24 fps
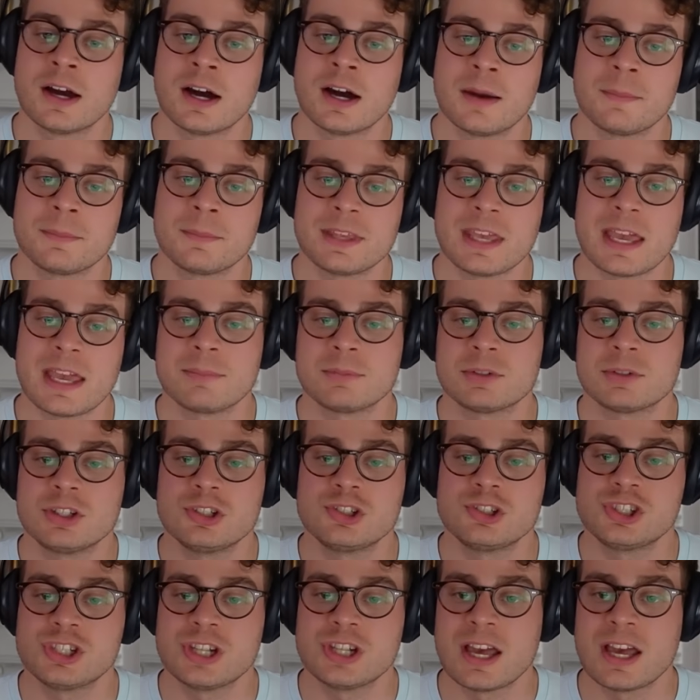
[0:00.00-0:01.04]
The
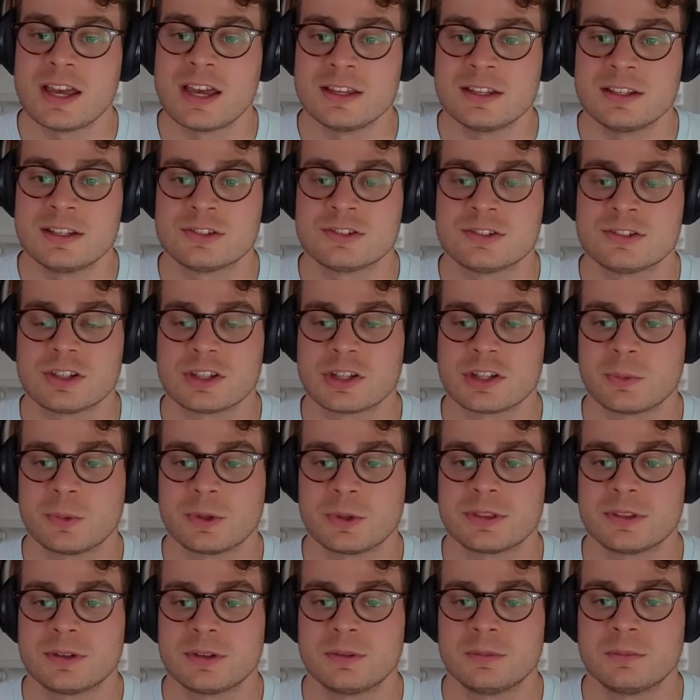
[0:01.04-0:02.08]
MTGA is dealing
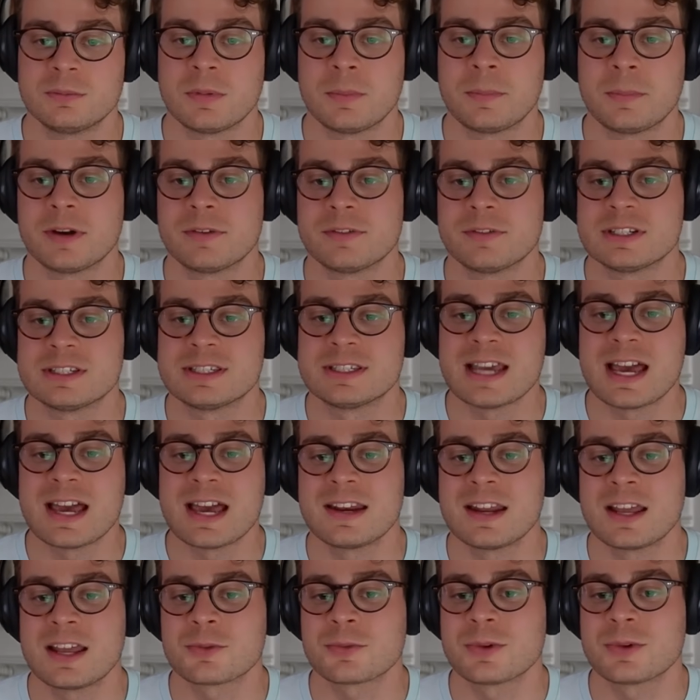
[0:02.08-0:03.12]
with a bit of a
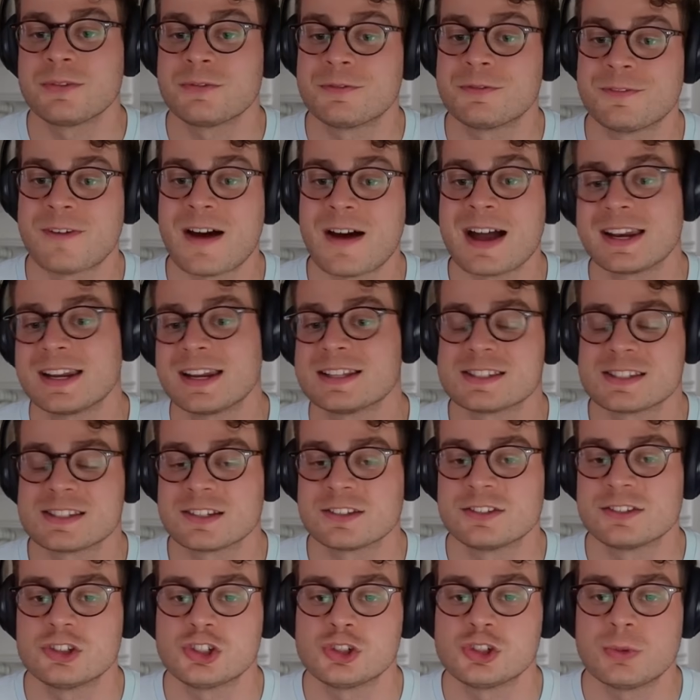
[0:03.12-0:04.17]
debt and
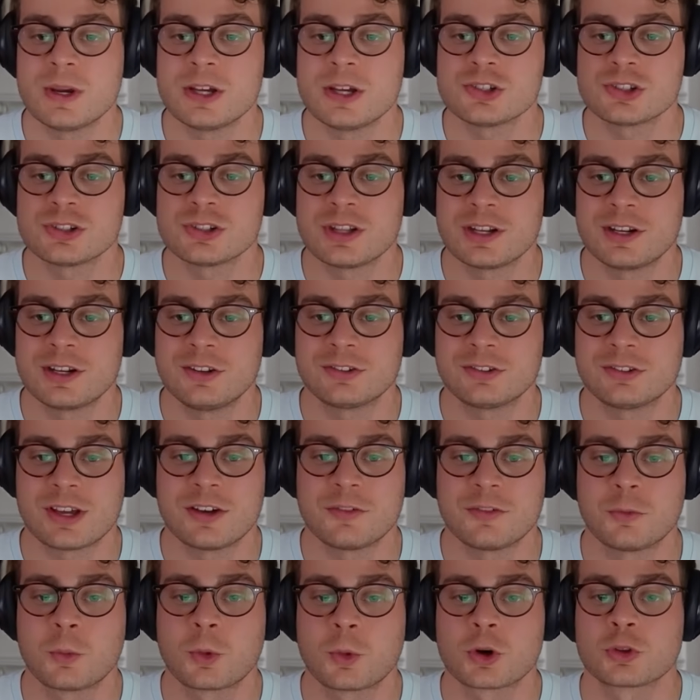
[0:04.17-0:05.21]
refinancing situation that is
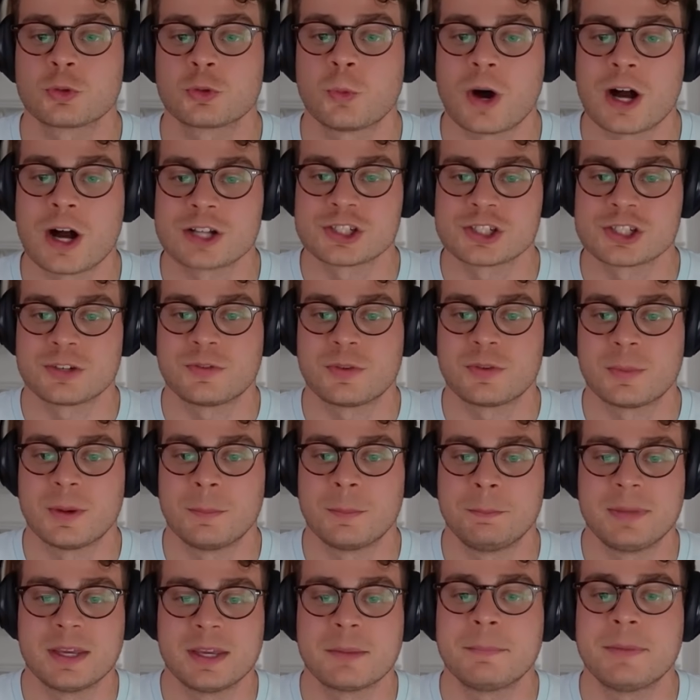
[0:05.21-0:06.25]
kind of worth watching from a
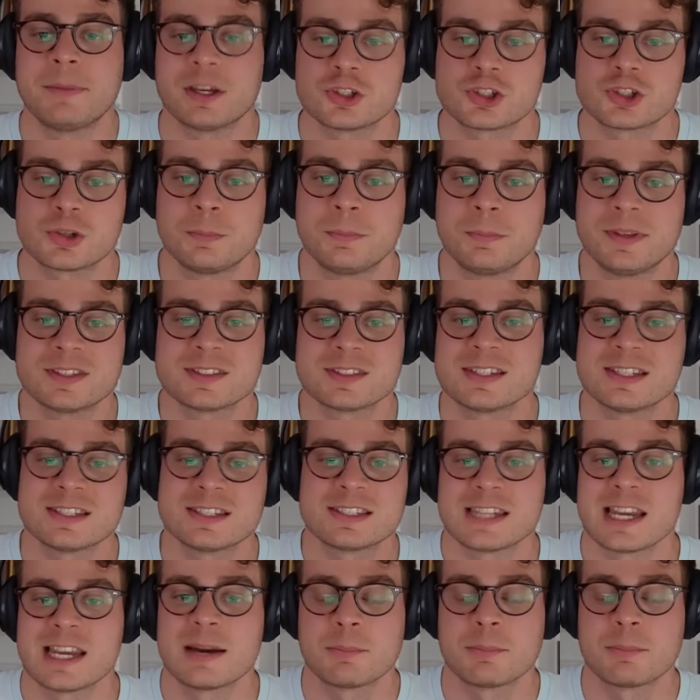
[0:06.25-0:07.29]
big picture business
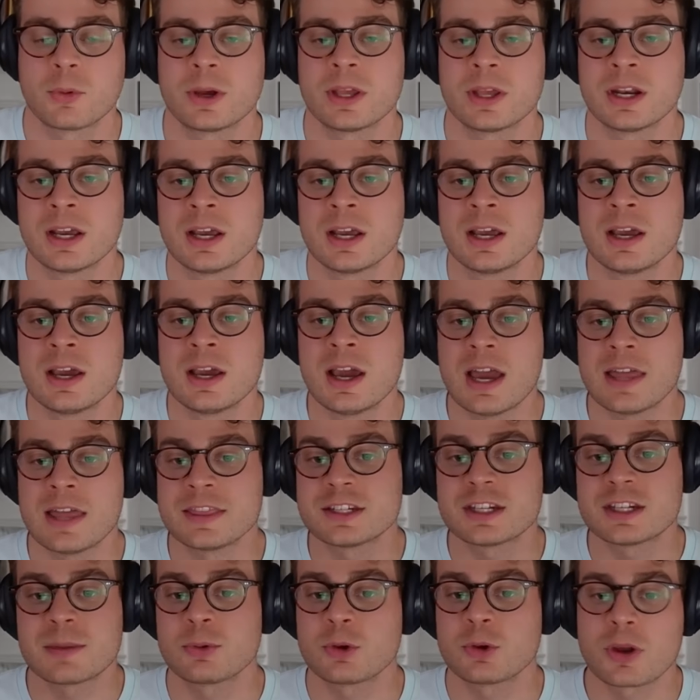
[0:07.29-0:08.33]
standpoint. And
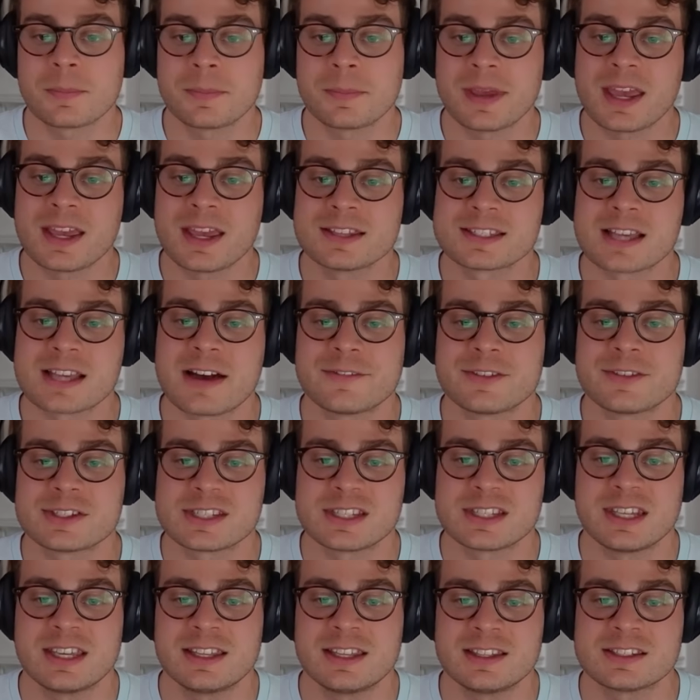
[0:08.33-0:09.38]
the WNBA is
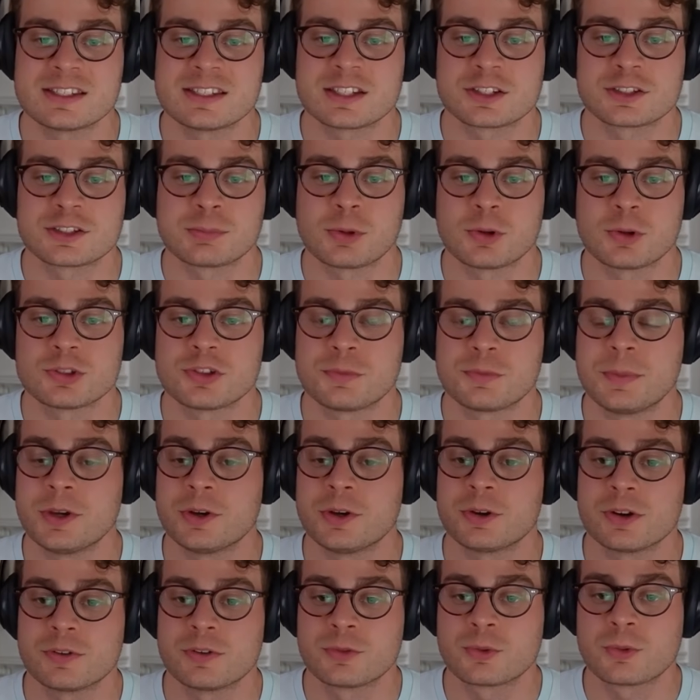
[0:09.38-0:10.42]
obviously in this explosive
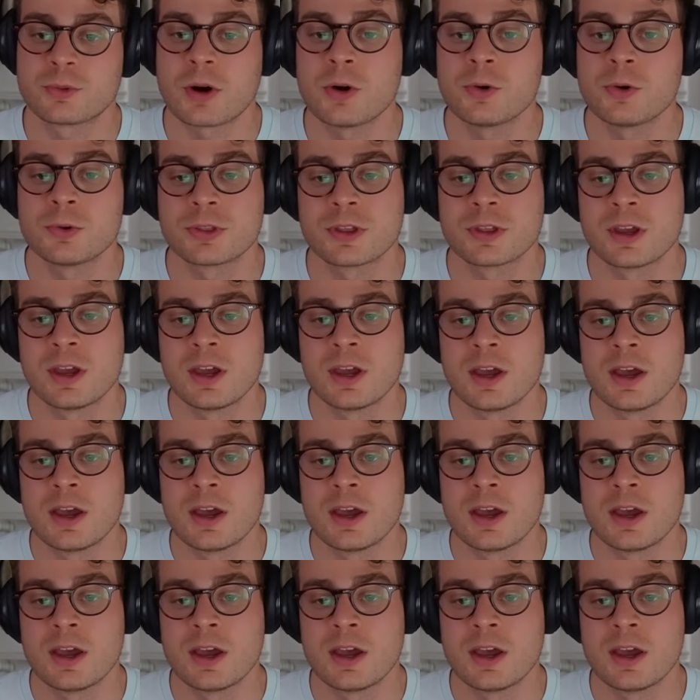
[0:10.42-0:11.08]
period of growth.